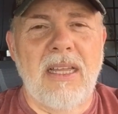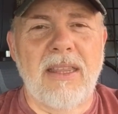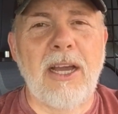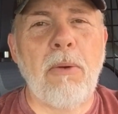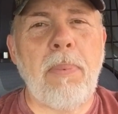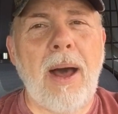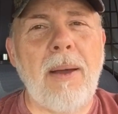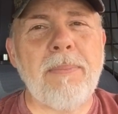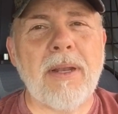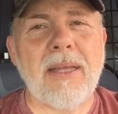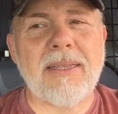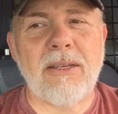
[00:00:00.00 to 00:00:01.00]
they'll
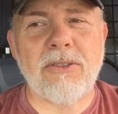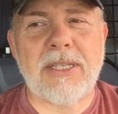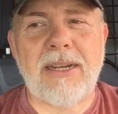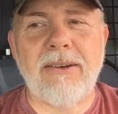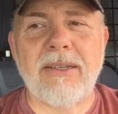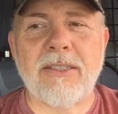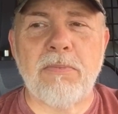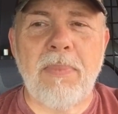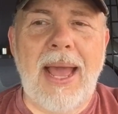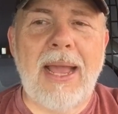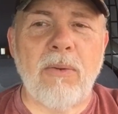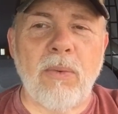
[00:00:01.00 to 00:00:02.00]
populate those areas
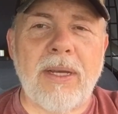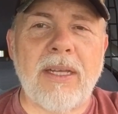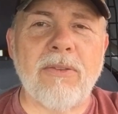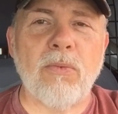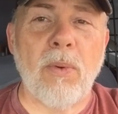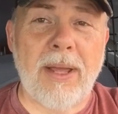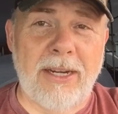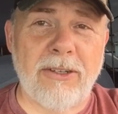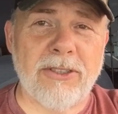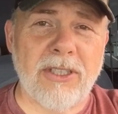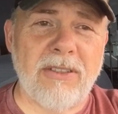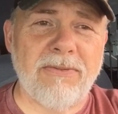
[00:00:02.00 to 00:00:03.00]
back with red
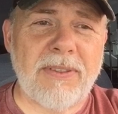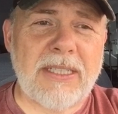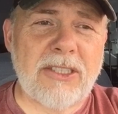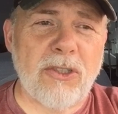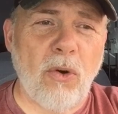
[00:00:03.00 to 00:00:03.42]
ear sunfish.